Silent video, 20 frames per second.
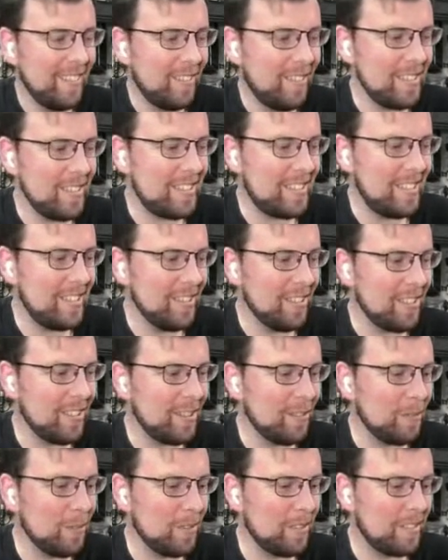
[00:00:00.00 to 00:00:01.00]
what's the
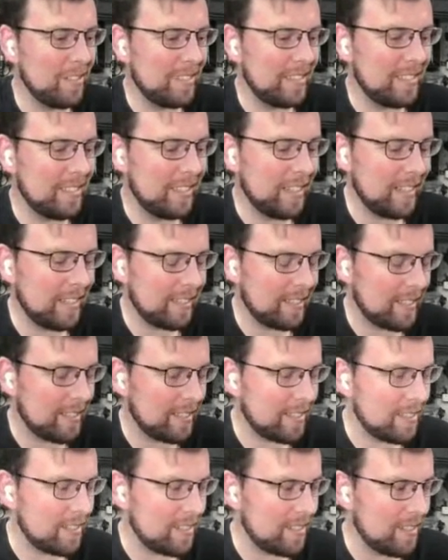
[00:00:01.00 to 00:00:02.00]
other one that
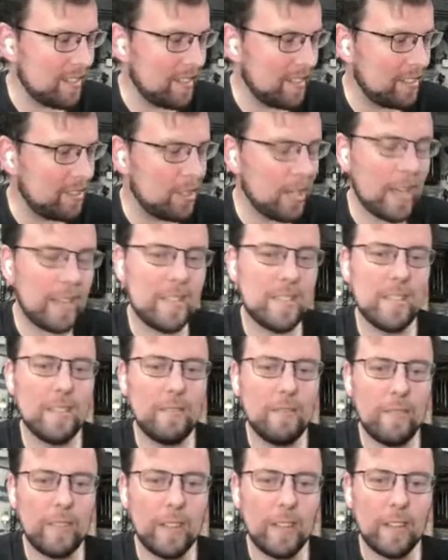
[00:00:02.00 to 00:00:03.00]
there's like
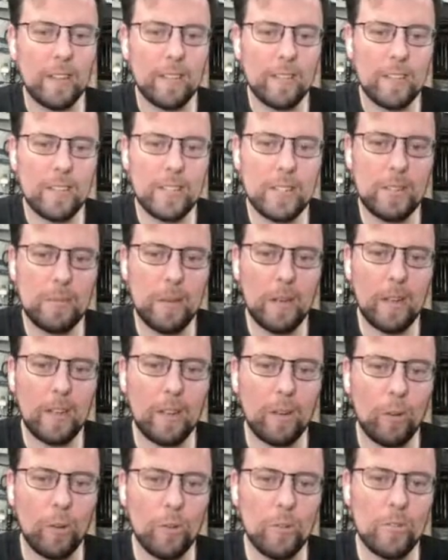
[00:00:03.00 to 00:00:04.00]
Jacksonville? There seems to be
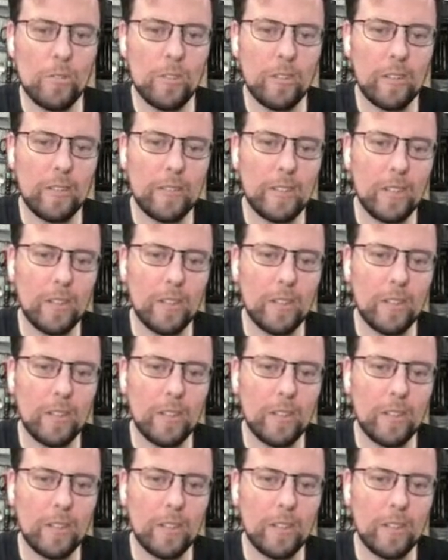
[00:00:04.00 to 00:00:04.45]
like 100 of